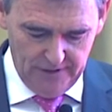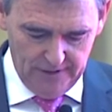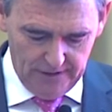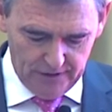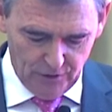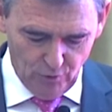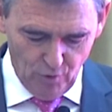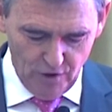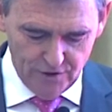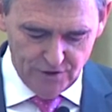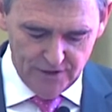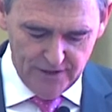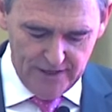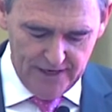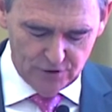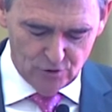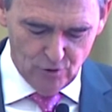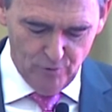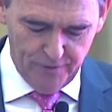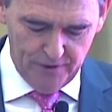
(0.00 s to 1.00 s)
At the recent
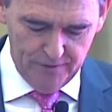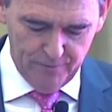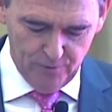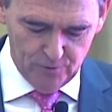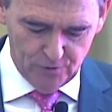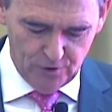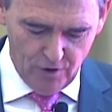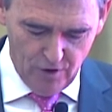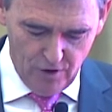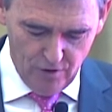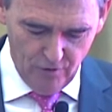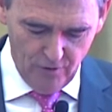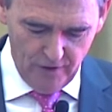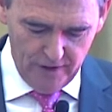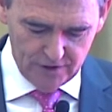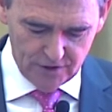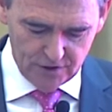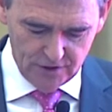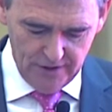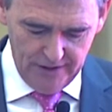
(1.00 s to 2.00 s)
National People's
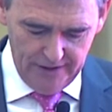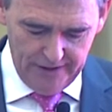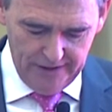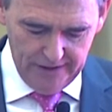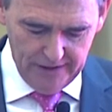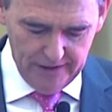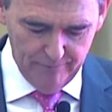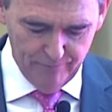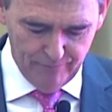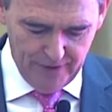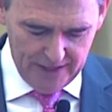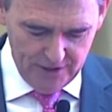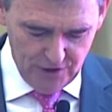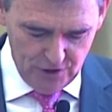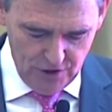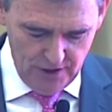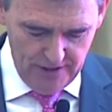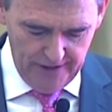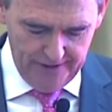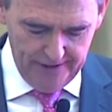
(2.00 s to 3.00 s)
Congress in
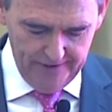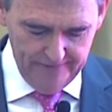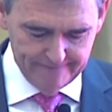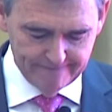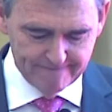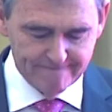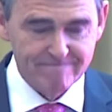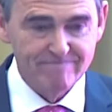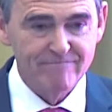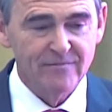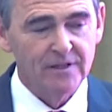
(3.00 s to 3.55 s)
Beijing,